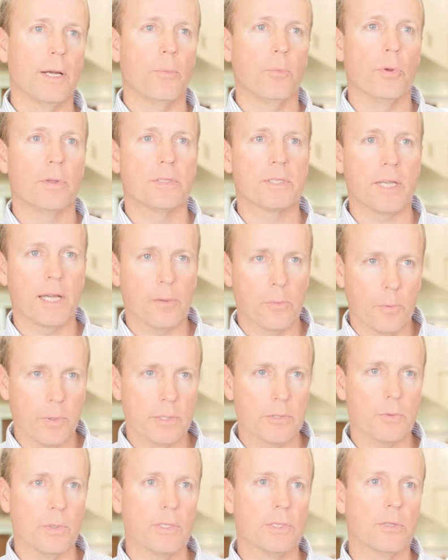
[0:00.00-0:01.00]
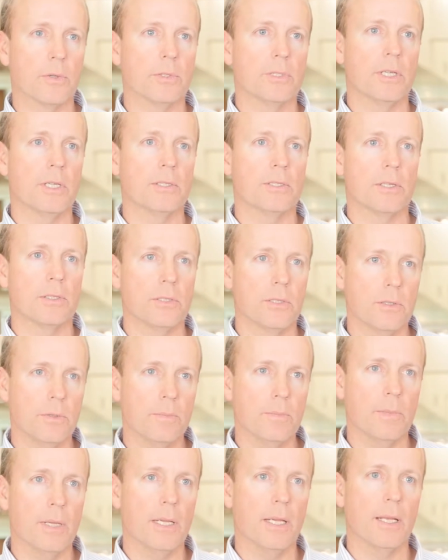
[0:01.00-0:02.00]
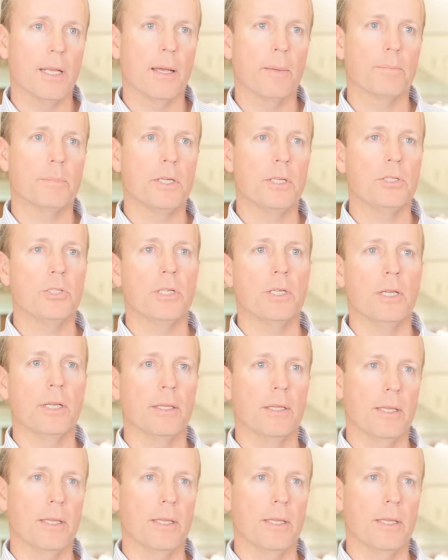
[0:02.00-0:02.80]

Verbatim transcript: I'm with Southwest Research Institute and I'm teaching